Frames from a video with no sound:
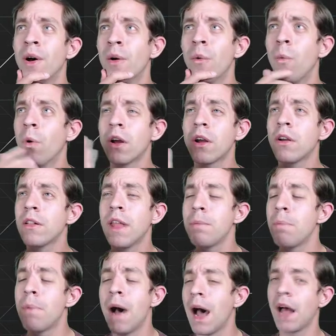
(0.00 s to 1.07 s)
What could they
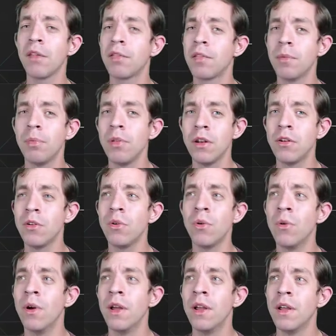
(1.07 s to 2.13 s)
possibly do?